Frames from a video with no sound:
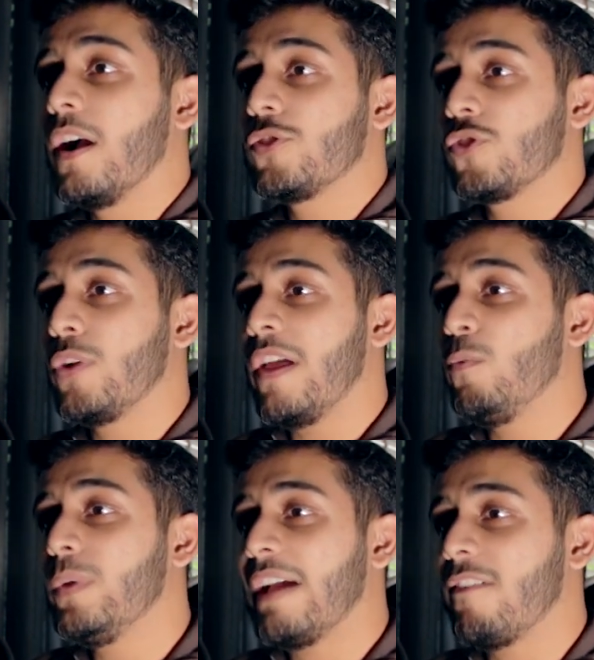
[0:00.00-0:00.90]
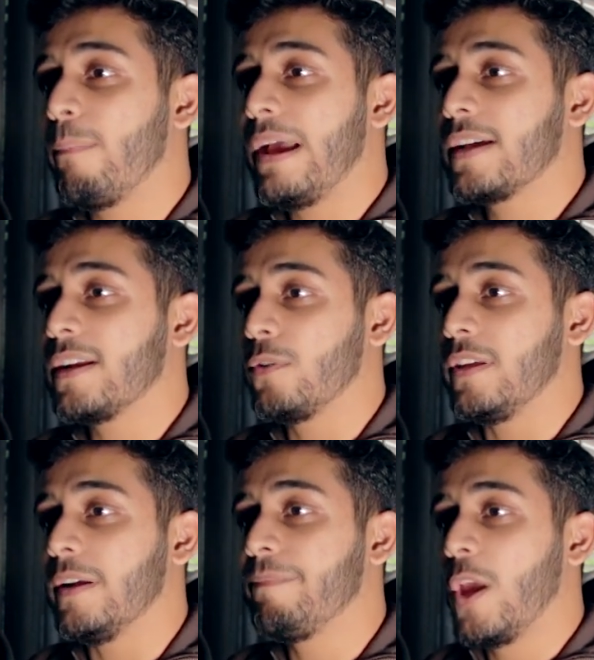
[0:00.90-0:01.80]
So now that we have our background
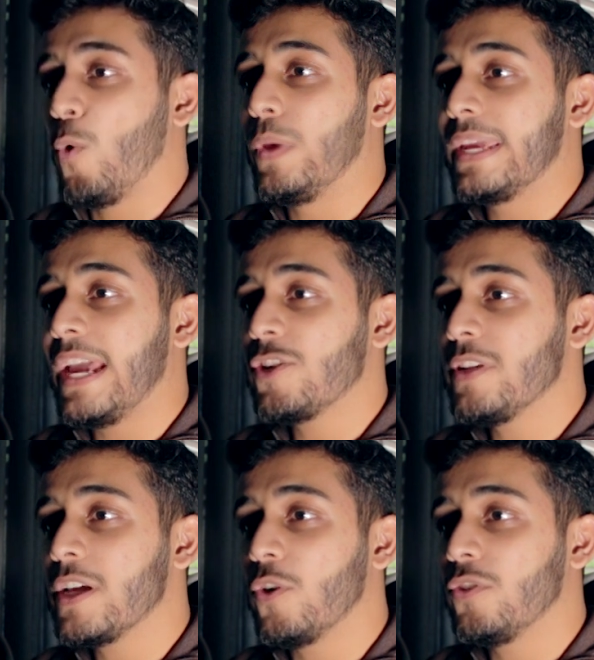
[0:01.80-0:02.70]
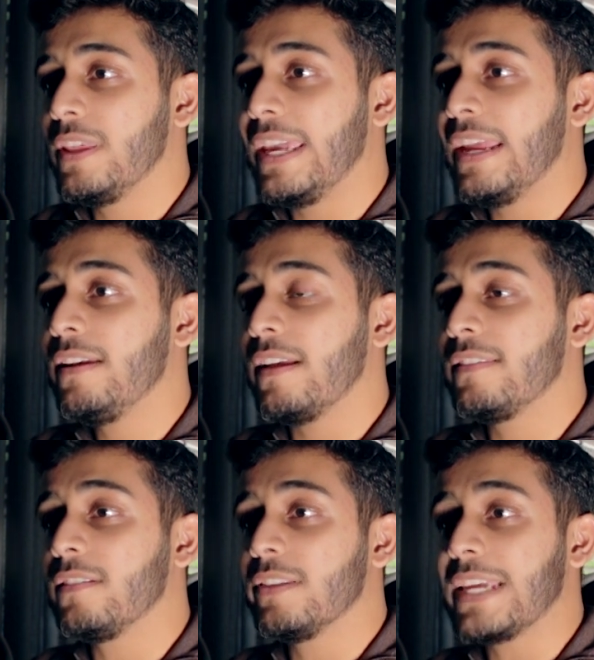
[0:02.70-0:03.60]
here, we can actually go to the end
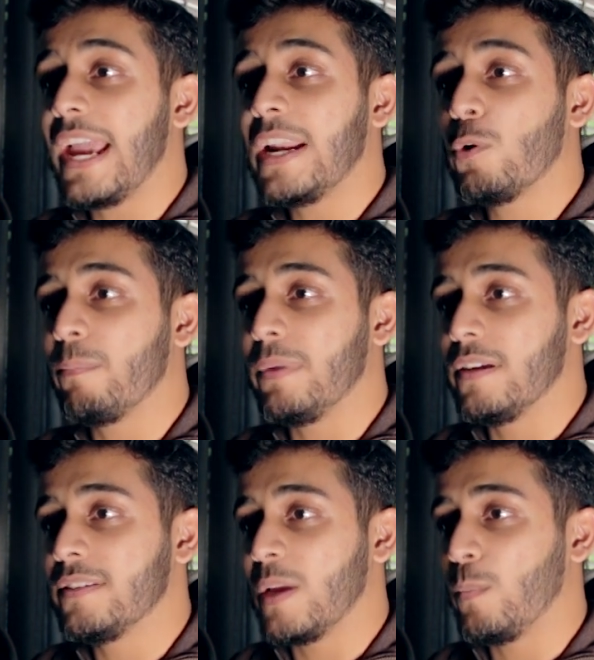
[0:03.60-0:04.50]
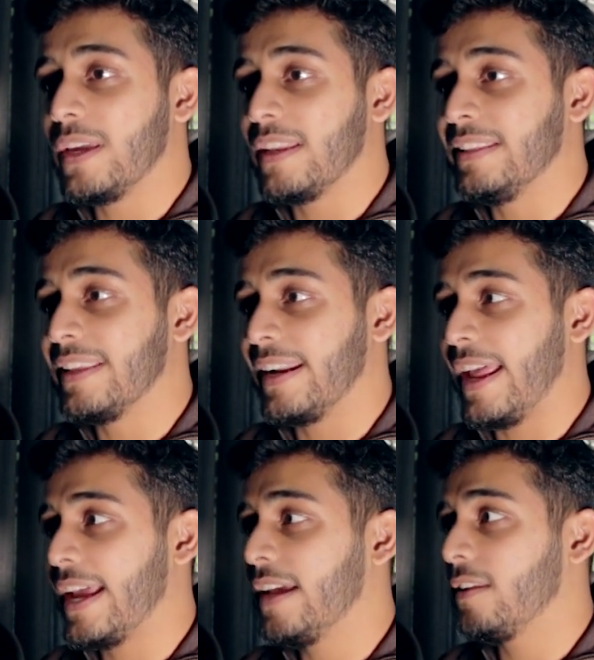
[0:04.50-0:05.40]
until this arrow appears and we can
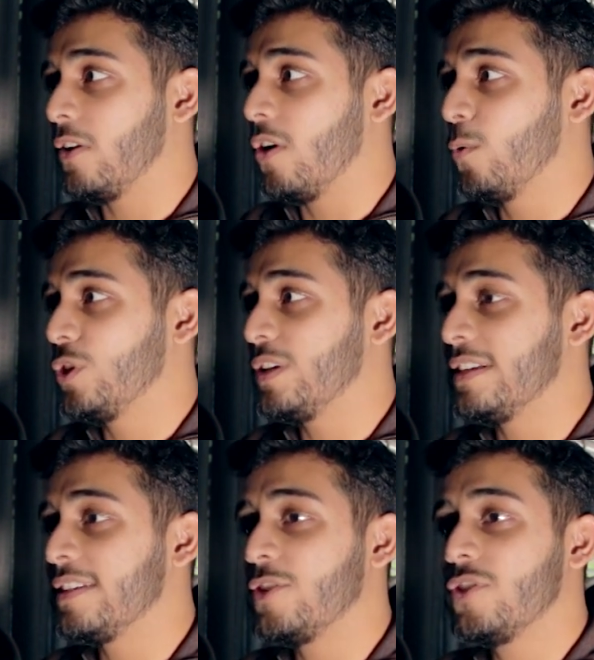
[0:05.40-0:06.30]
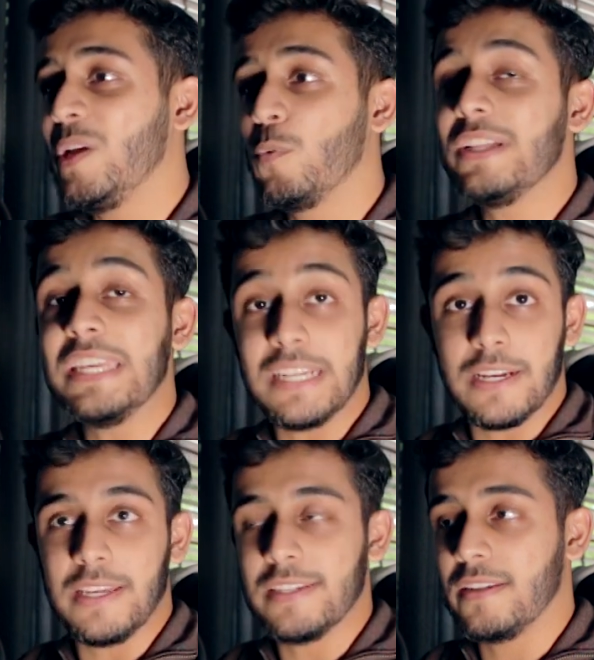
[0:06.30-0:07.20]
drag it along, which essentially will
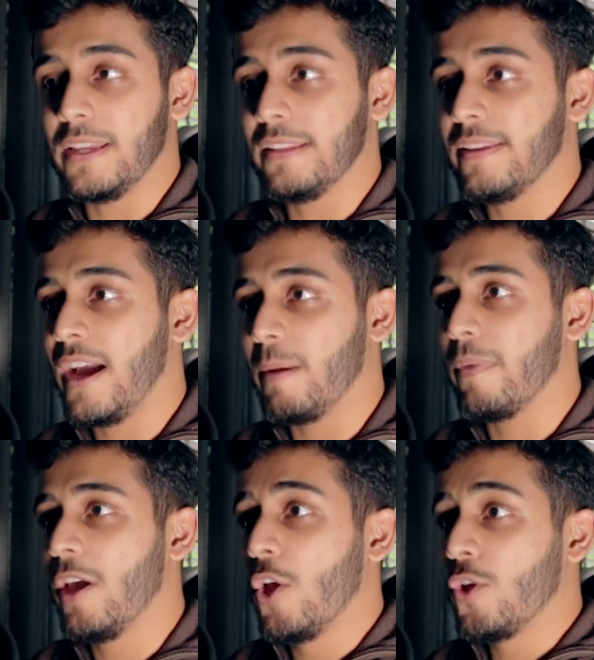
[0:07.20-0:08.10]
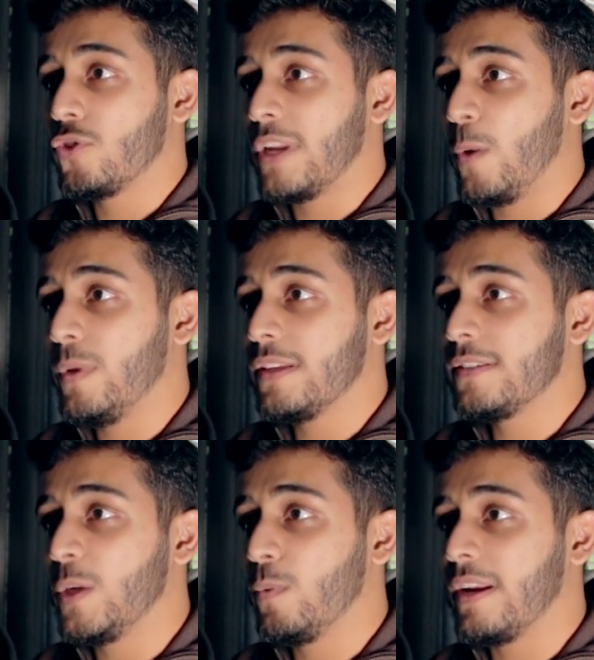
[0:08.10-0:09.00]
increase it in time. So now we can
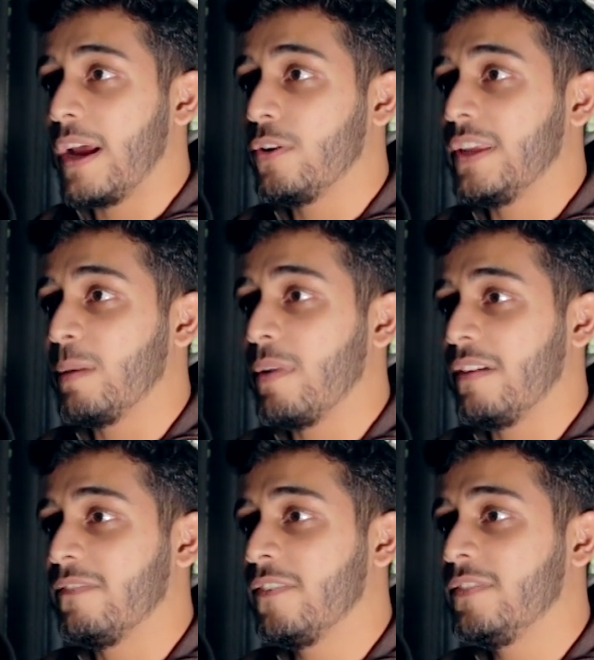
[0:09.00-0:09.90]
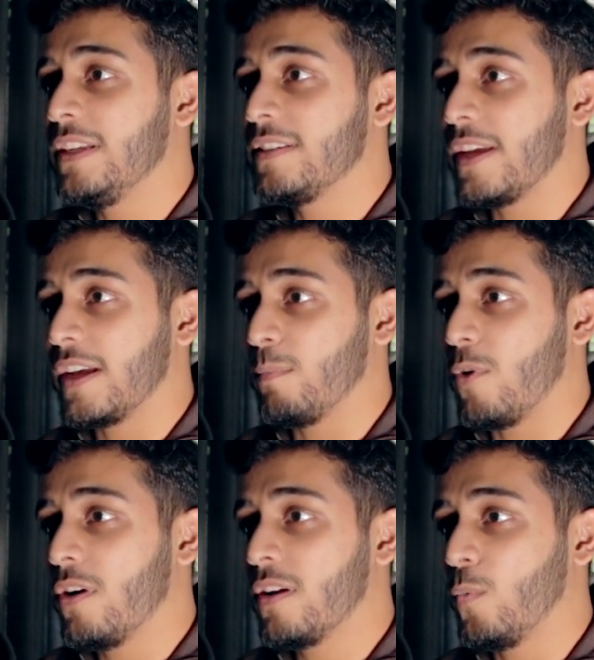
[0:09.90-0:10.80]
see we're around here by the 15-second
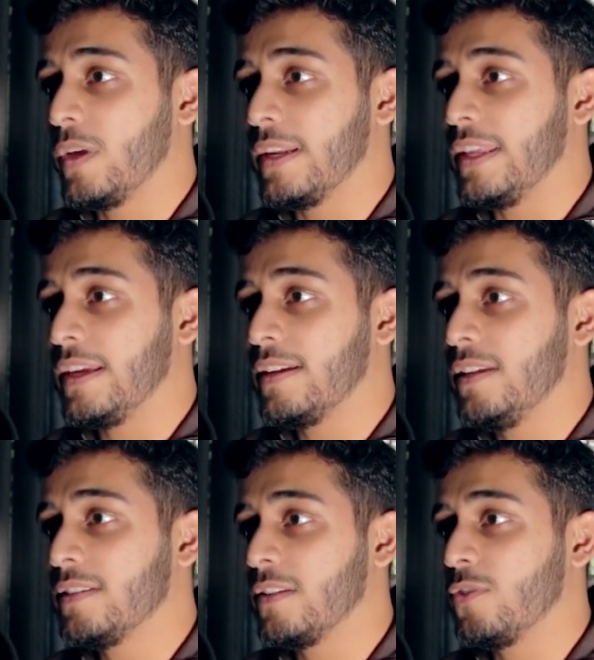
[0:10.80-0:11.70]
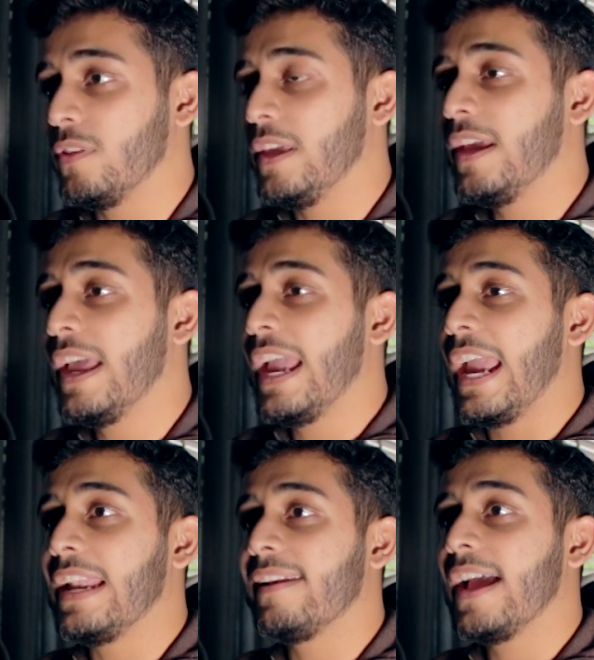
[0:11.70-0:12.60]
mark. We can increase it to there,
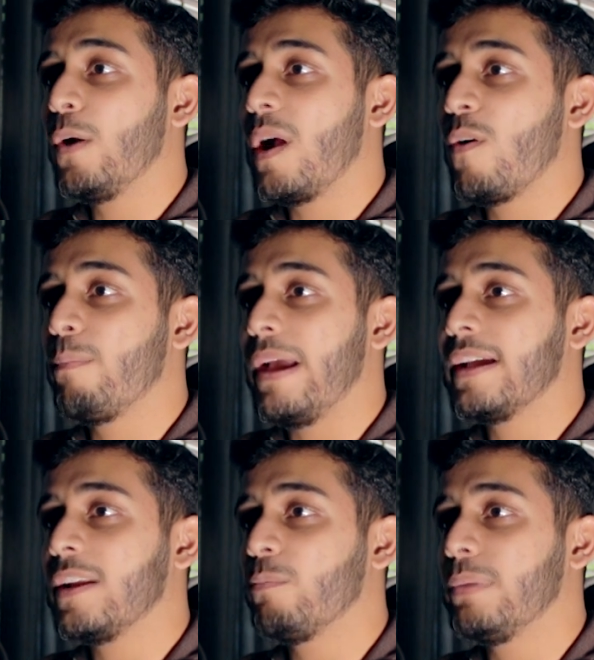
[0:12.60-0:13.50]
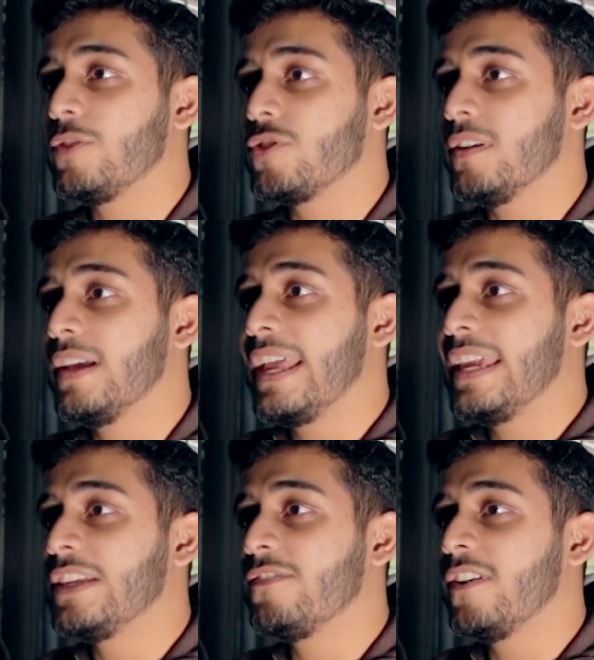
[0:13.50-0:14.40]
and now our background picture
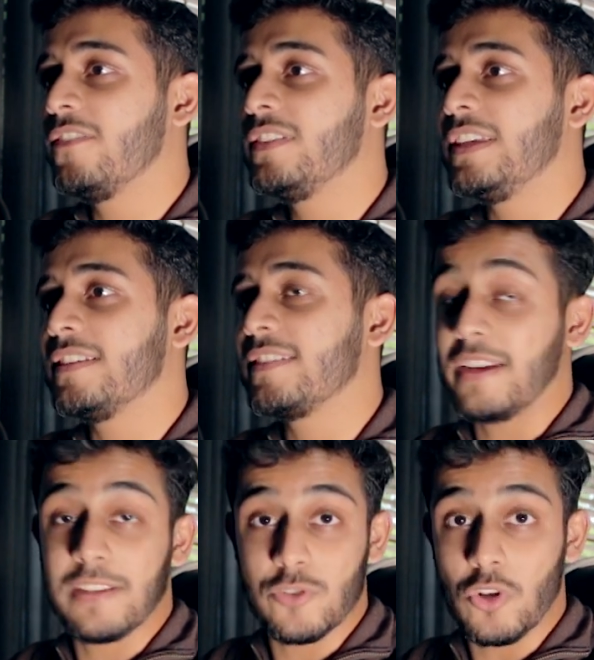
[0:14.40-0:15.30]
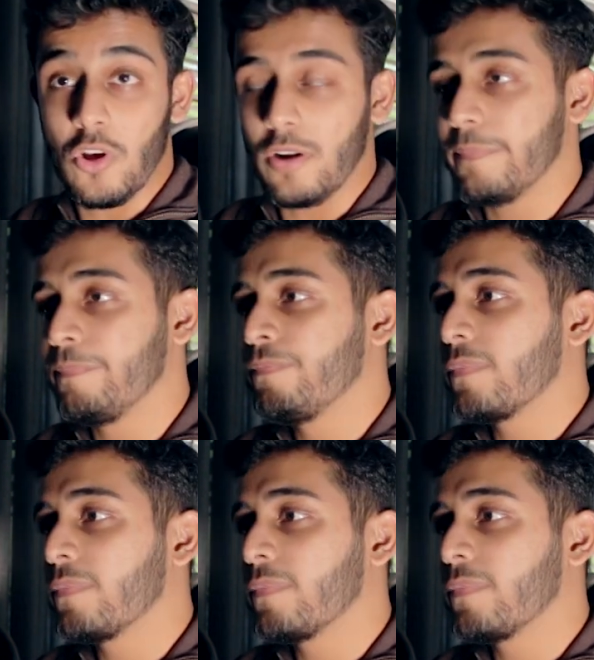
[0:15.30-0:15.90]
is 15 seconds long.